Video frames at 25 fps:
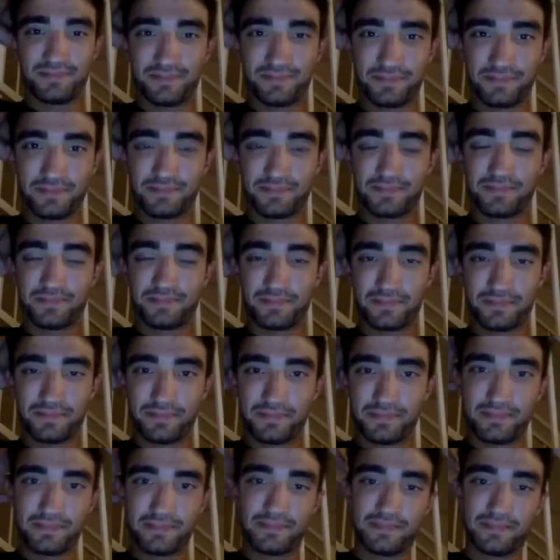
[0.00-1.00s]

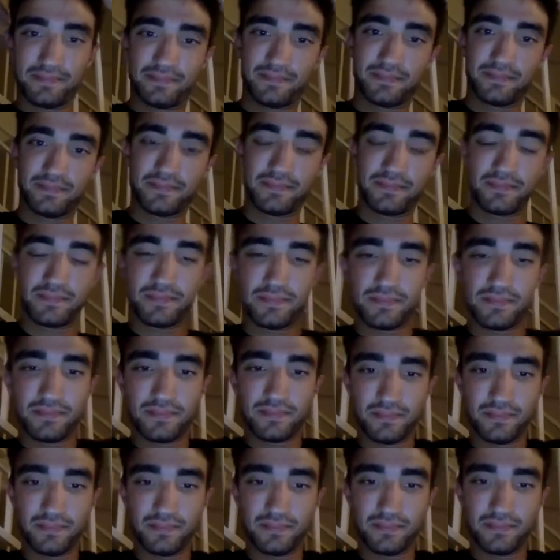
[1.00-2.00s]

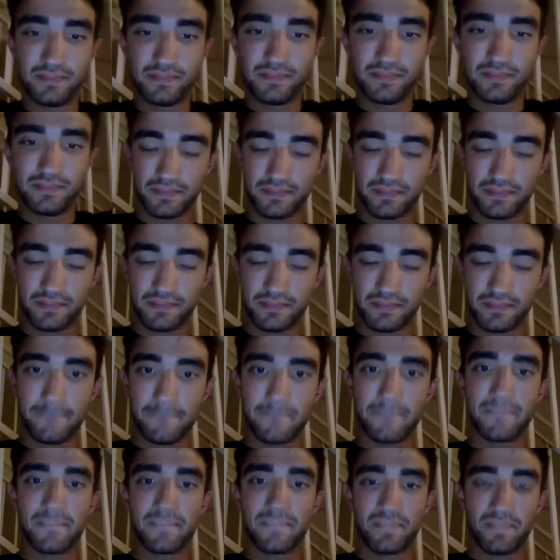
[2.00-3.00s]

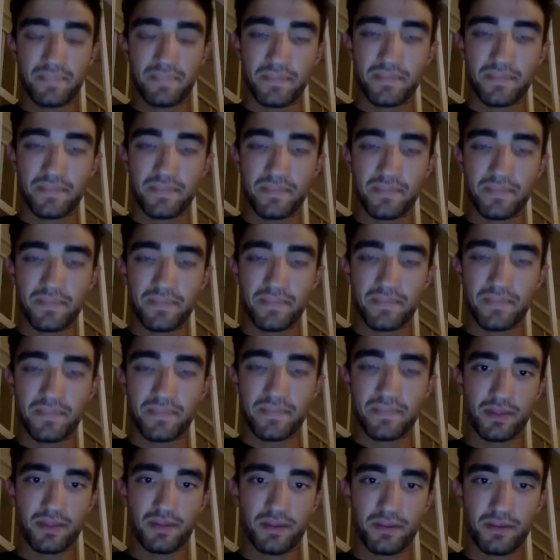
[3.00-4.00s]

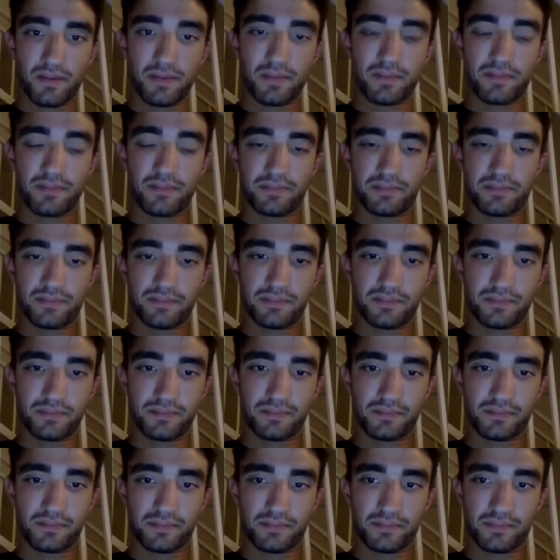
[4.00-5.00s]

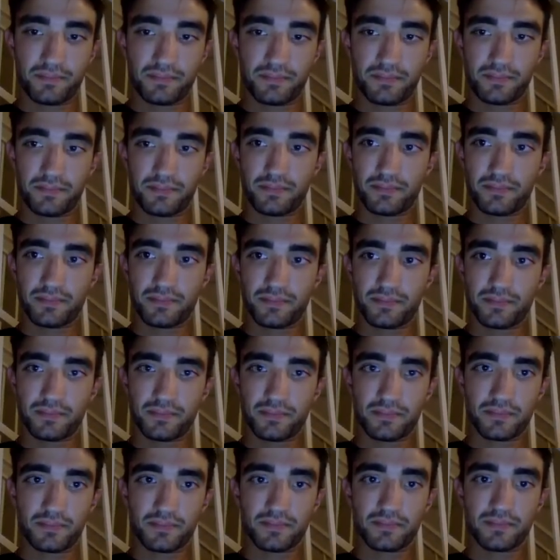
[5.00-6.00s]

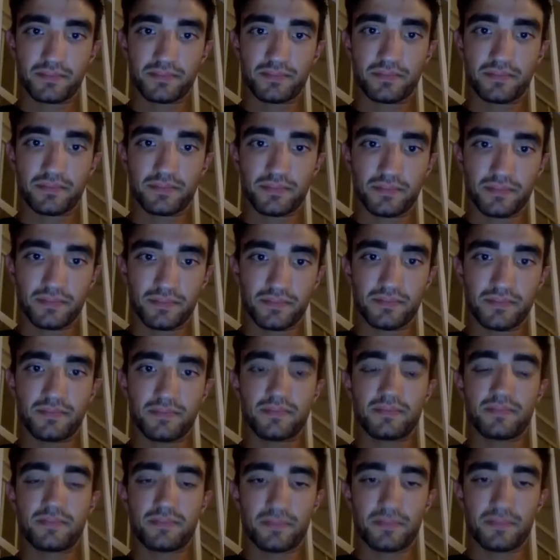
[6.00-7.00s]

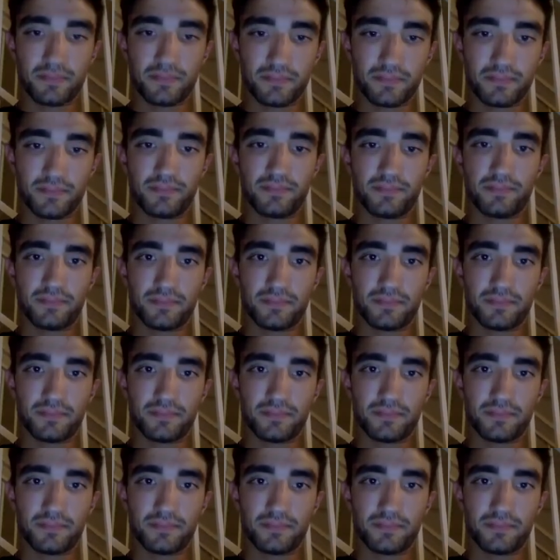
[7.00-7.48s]
[no speech]